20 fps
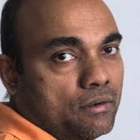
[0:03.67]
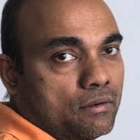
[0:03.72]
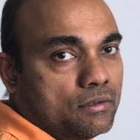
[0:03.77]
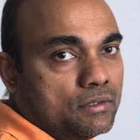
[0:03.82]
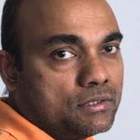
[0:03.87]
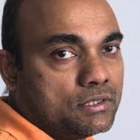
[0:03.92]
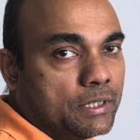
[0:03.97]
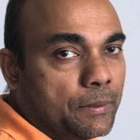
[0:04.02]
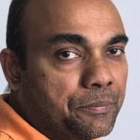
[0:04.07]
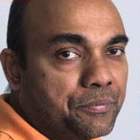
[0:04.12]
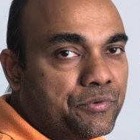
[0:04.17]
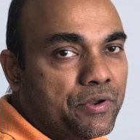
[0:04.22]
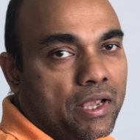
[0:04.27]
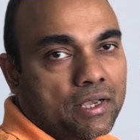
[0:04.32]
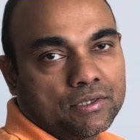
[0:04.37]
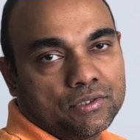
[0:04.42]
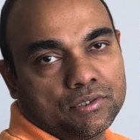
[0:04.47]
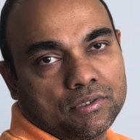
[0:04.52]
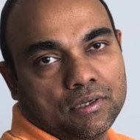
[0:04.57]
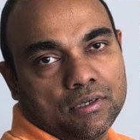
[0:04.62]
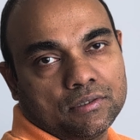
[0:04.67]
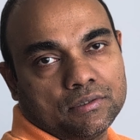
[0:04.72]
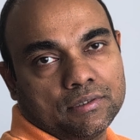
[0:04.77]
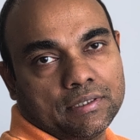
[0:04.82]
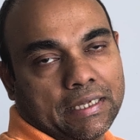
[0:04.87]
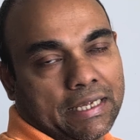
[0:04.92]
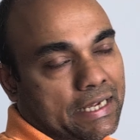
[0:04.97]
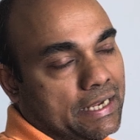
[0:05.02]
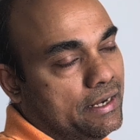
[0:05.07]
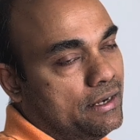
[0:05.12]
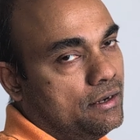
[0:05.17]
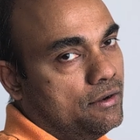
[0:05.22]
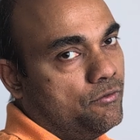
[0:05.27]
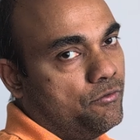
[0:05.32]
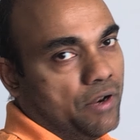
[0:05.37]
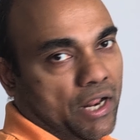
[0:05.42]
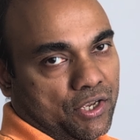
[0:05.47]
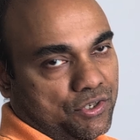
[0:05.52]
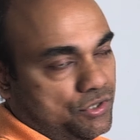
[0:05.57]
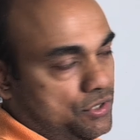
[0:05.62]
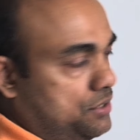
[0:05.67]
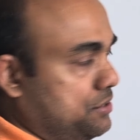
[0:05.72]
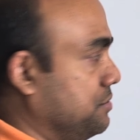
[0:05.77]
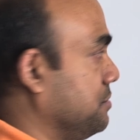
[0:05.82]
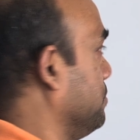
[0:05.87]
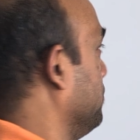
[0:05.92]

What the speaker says: subtraction in fractions.